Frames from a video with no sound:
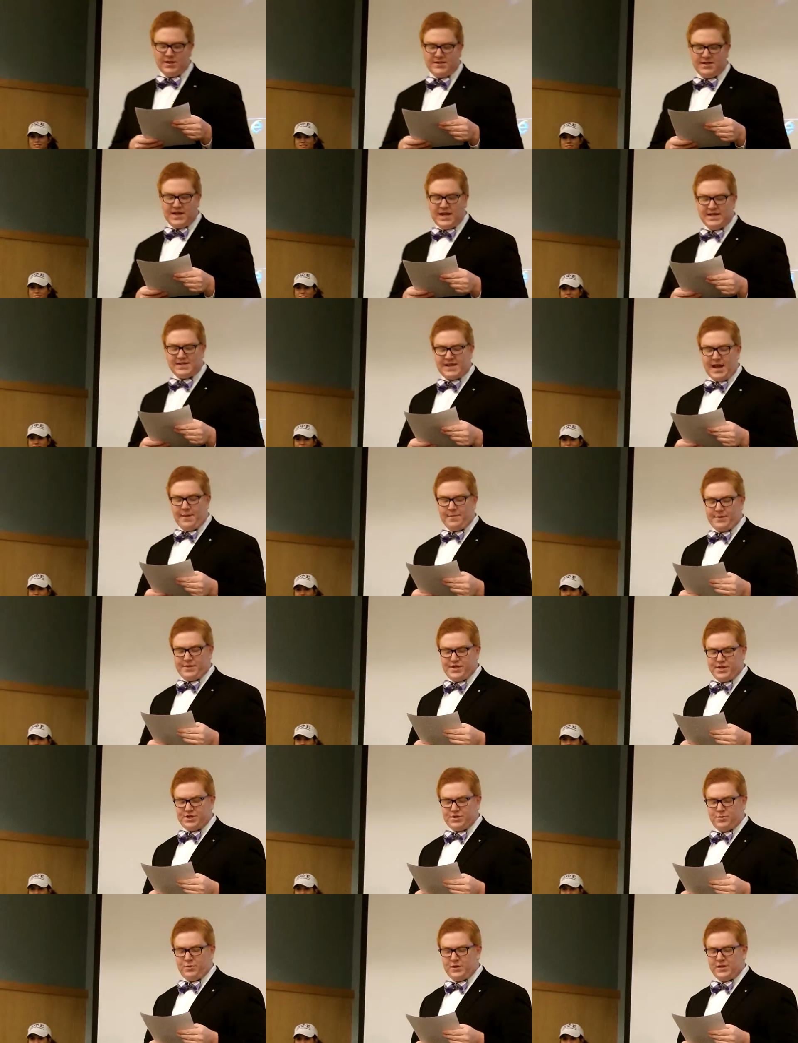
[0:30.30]
Today's
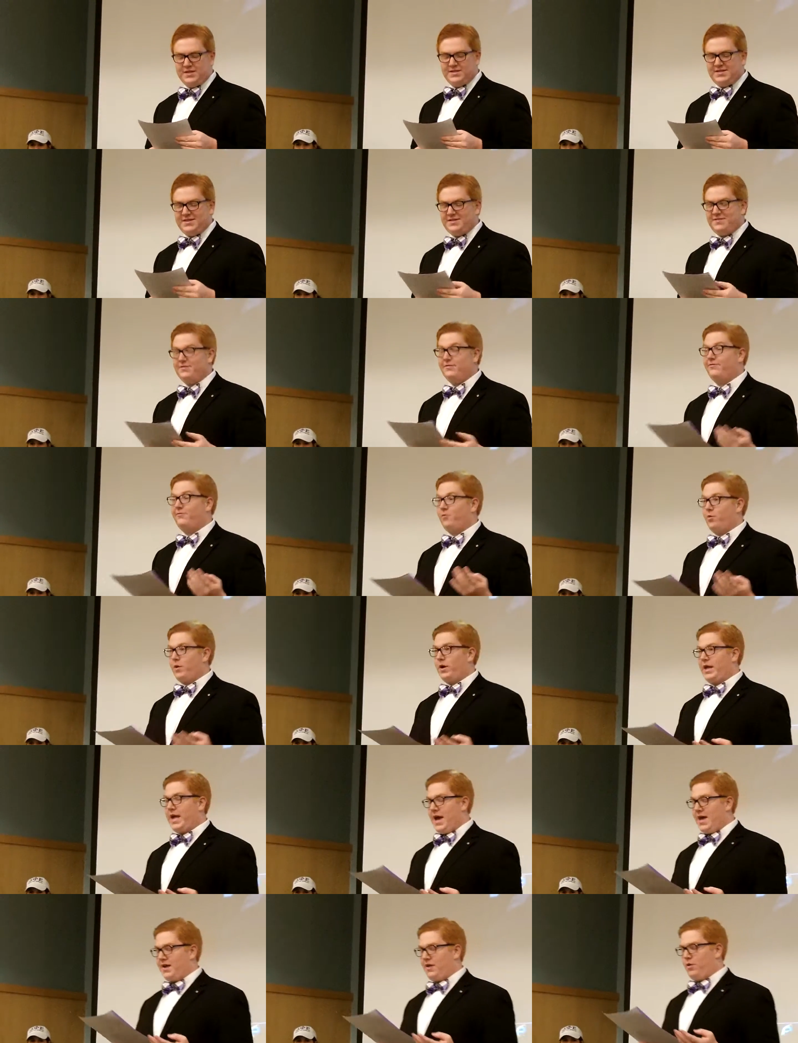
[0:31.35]
competition will consist of four
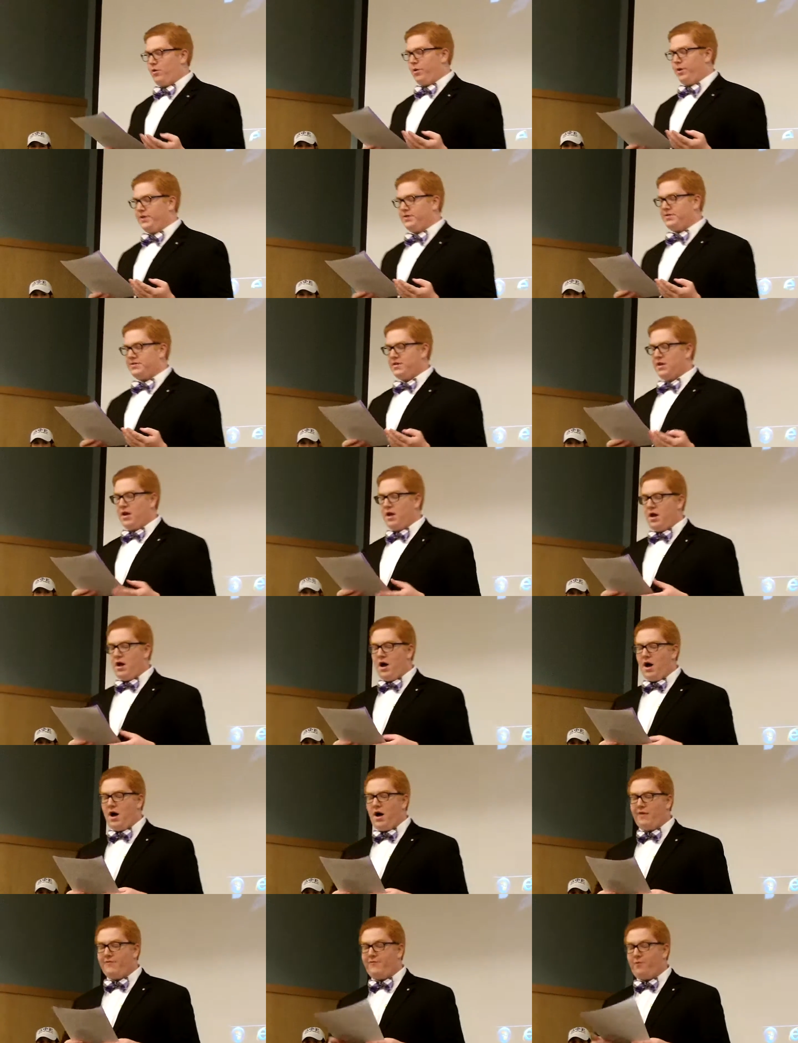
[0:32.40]
categories
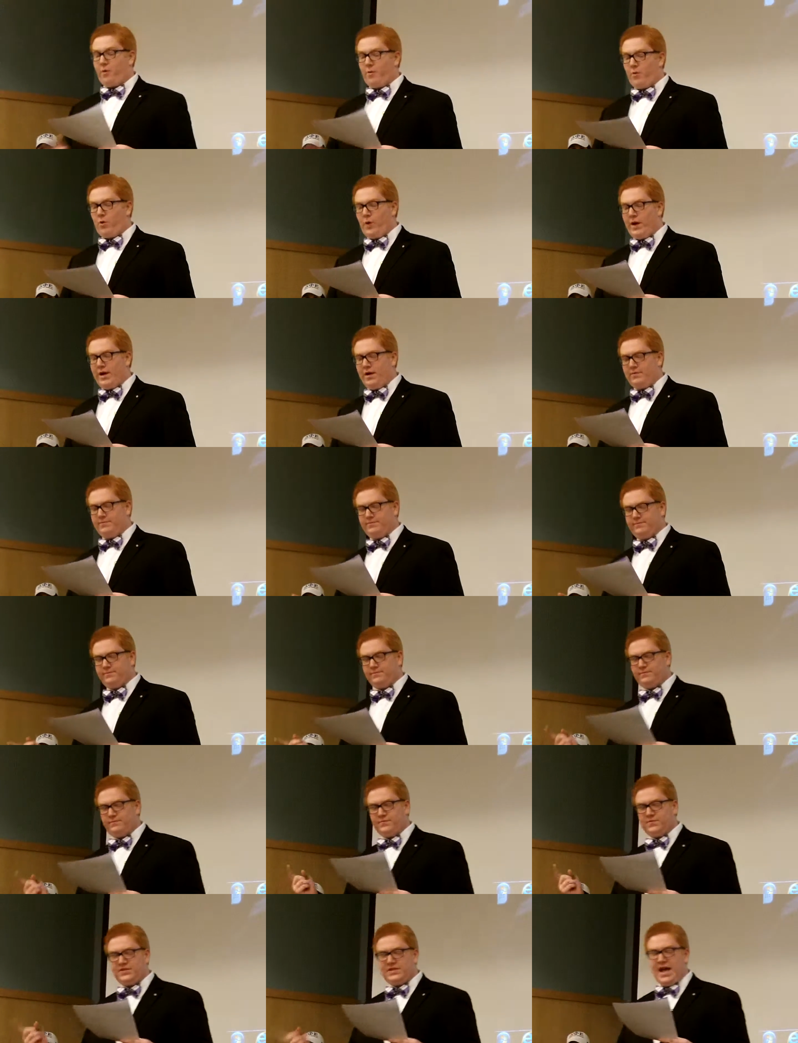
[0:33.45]
uh, formal wear,
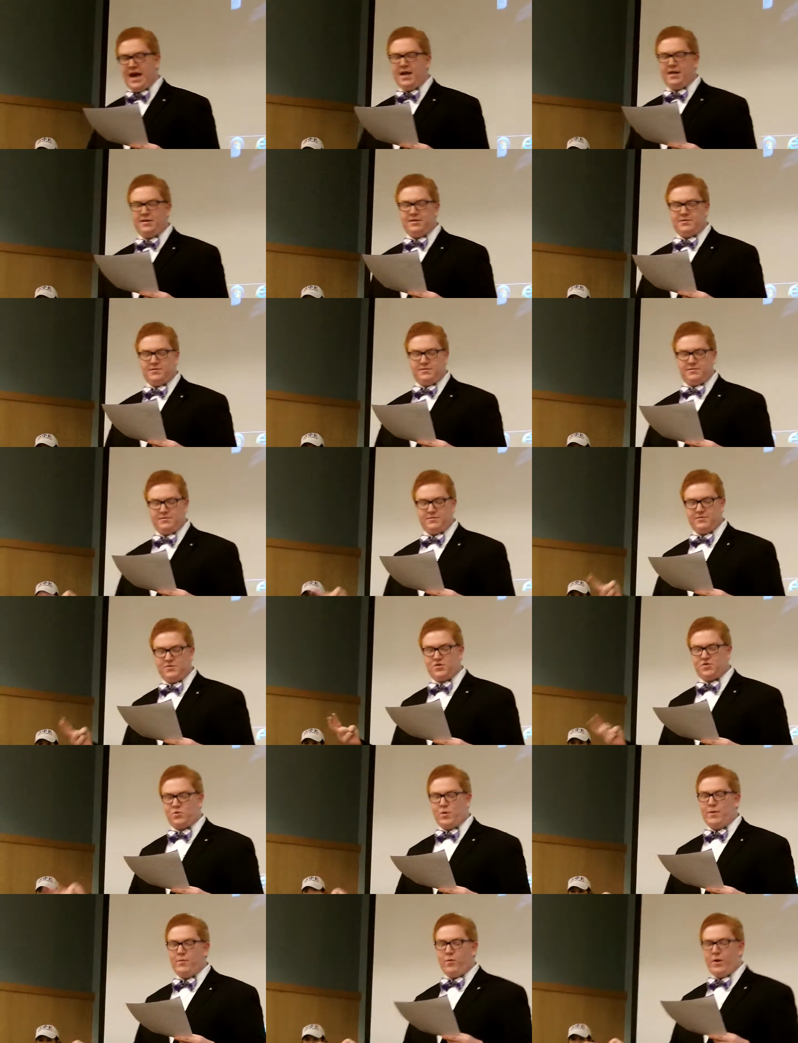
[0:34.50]
talent,
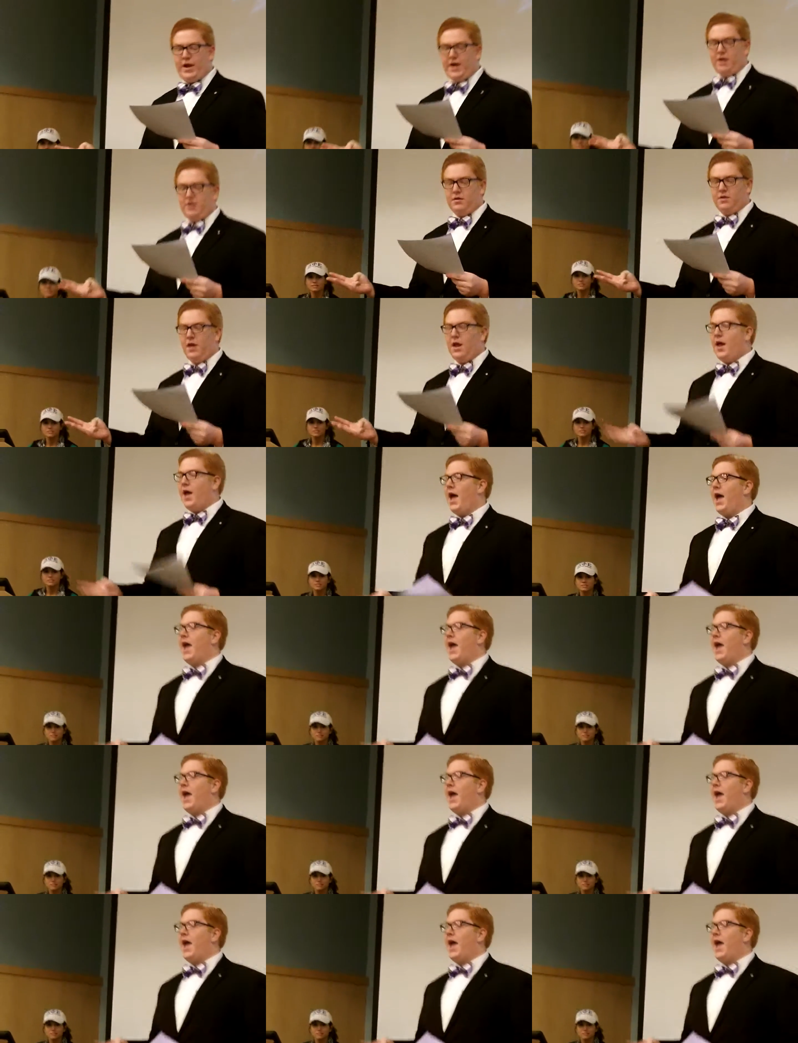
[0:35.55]
swimwear, Woo.